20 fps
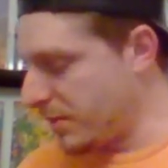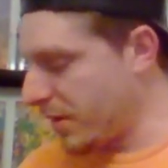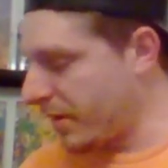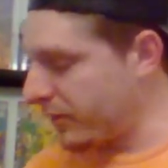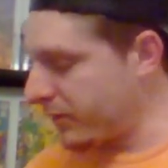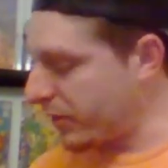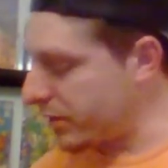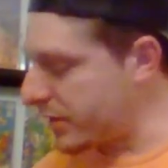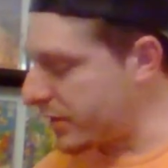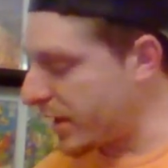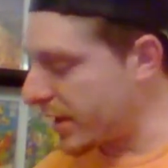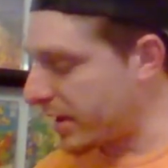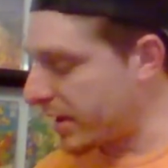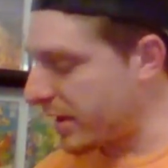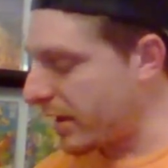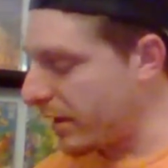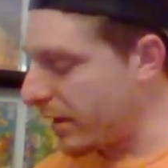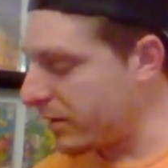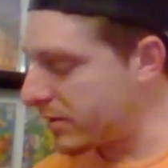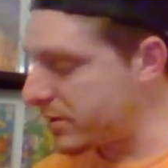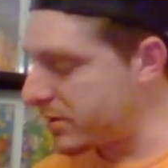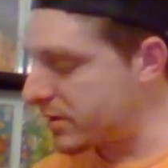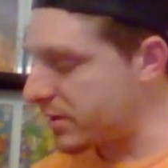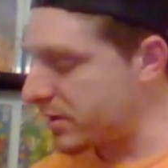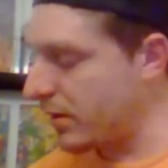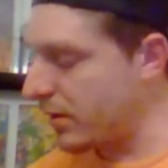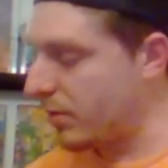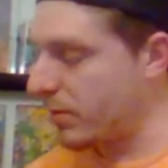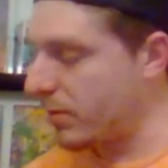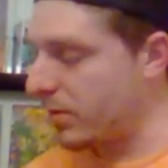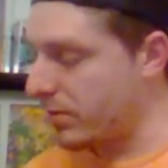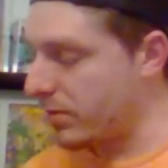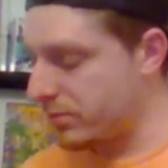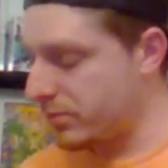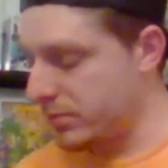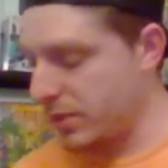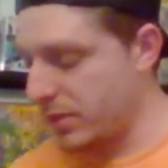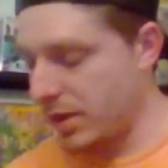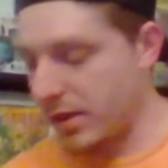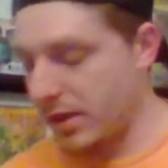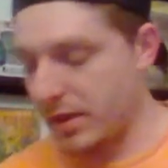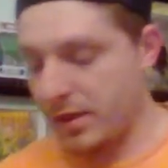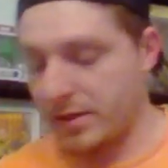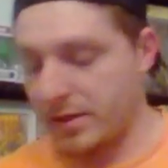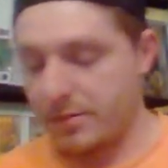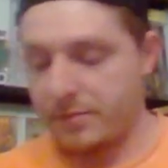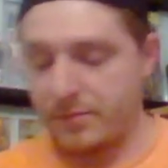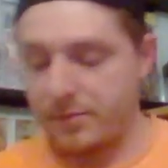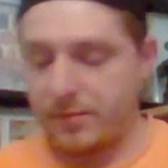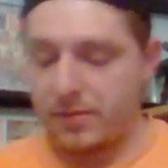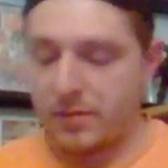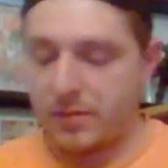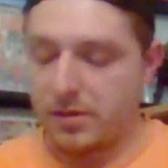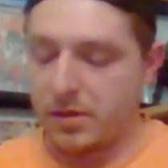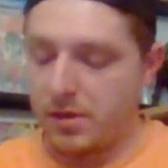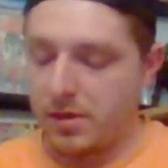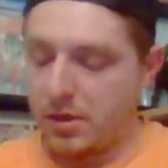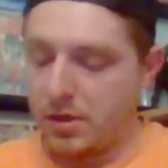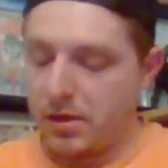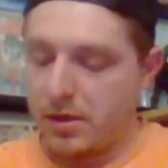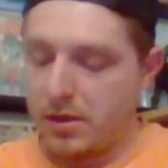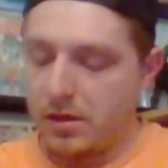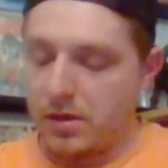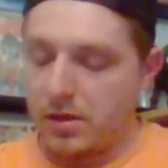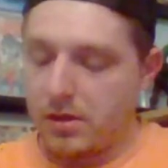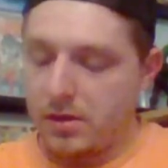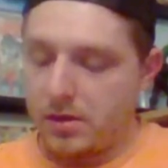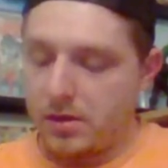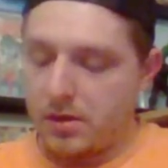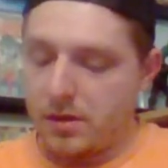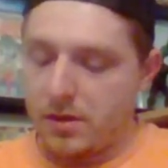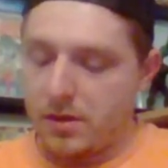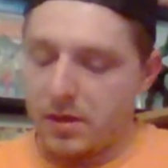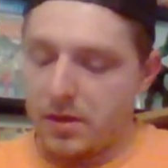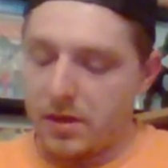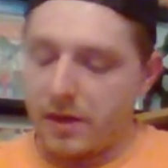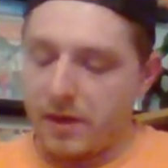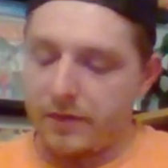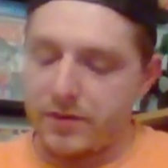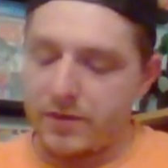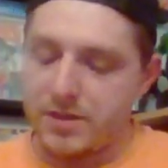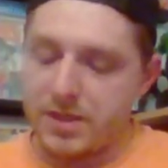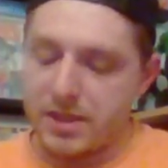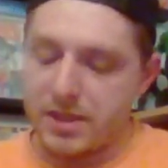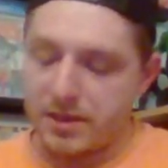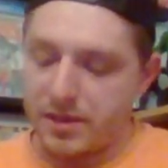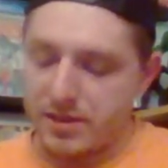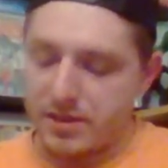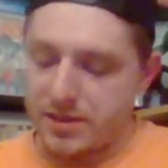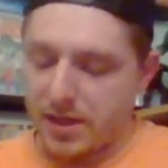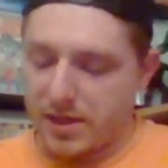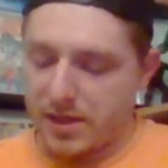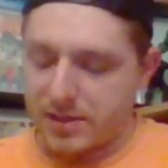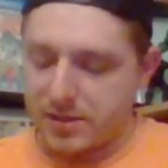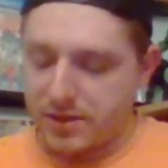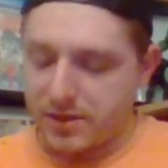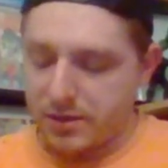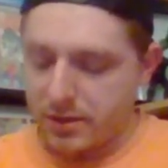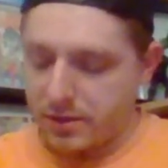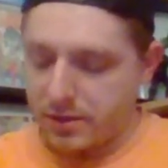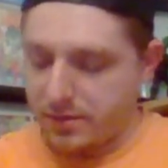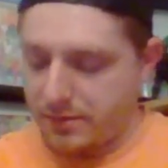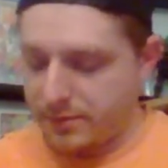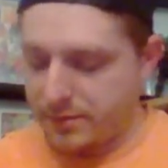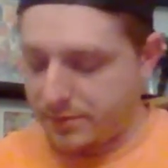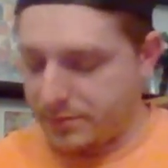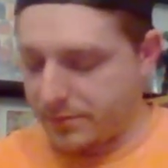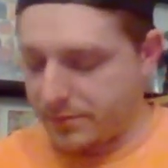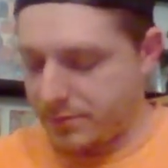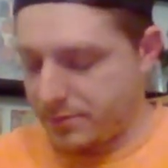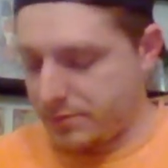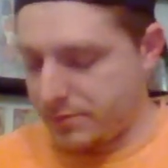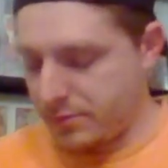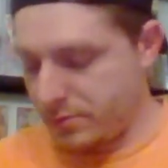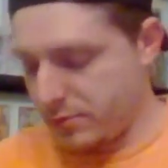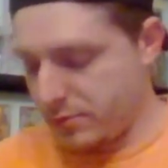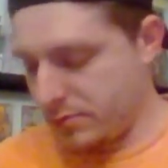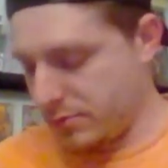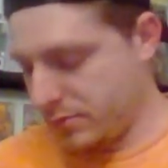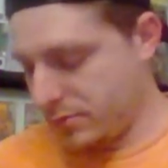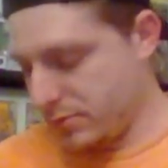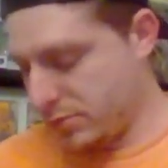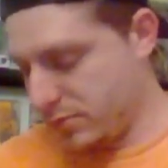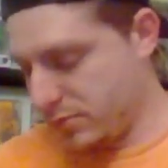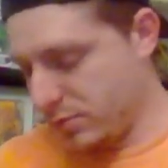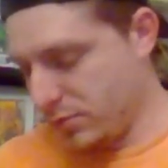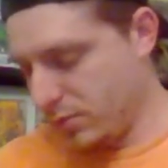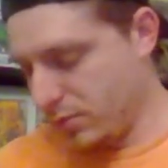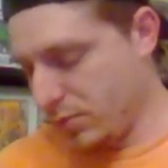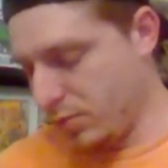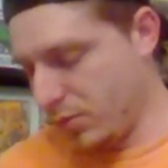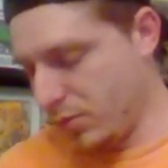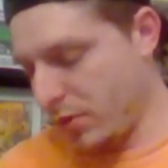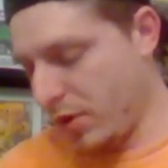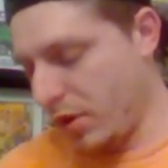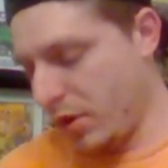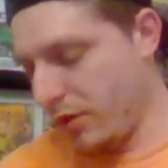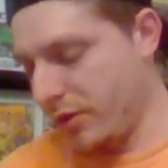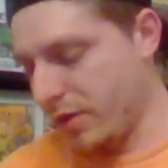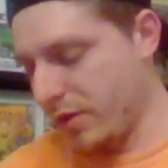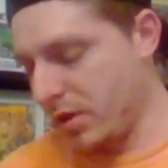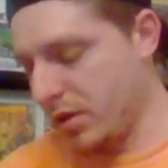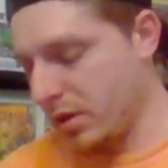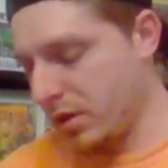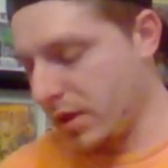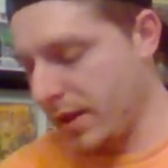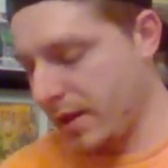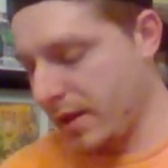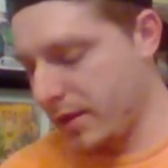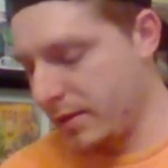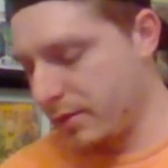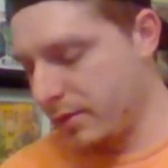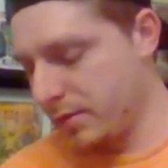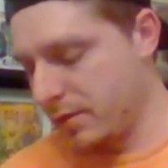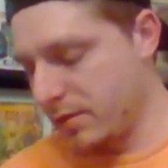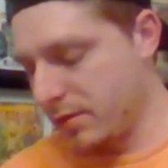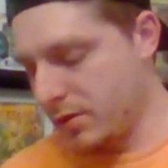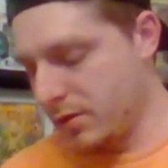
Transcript: I'm going to take it out. I am. Never seen these things good with all the glare.